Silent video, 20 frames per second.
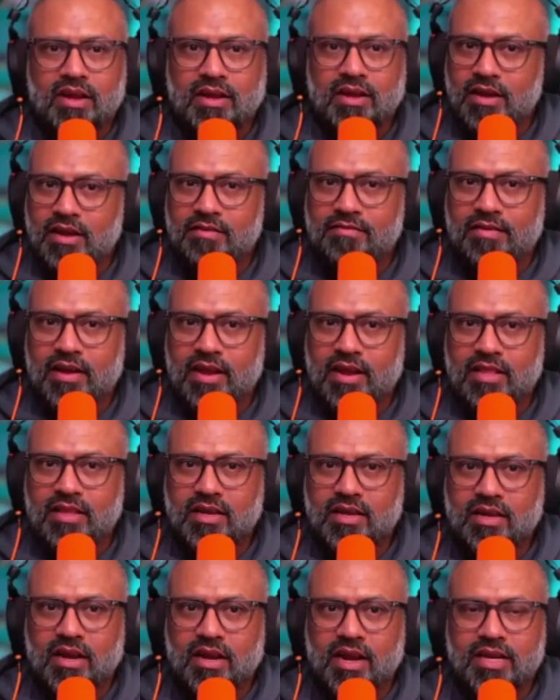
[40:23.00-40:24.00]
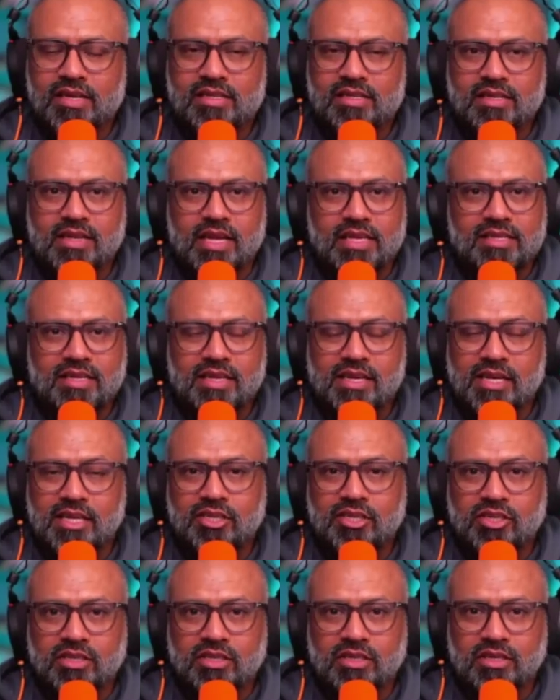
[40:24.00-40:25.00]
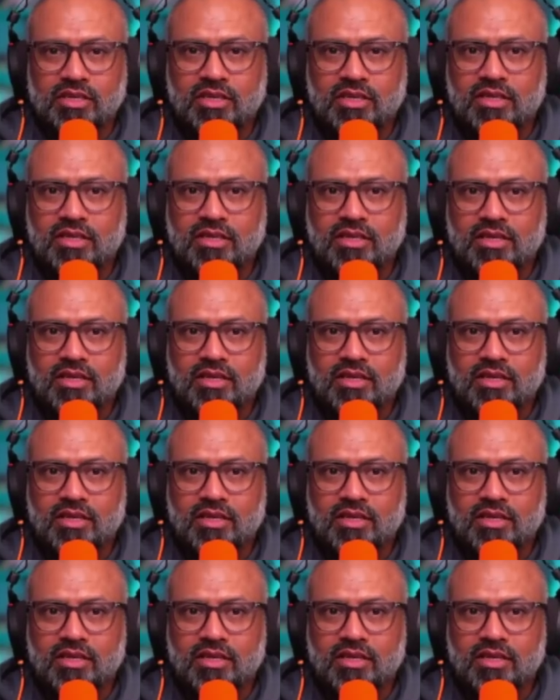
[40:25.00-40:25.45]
Identify the client's destination.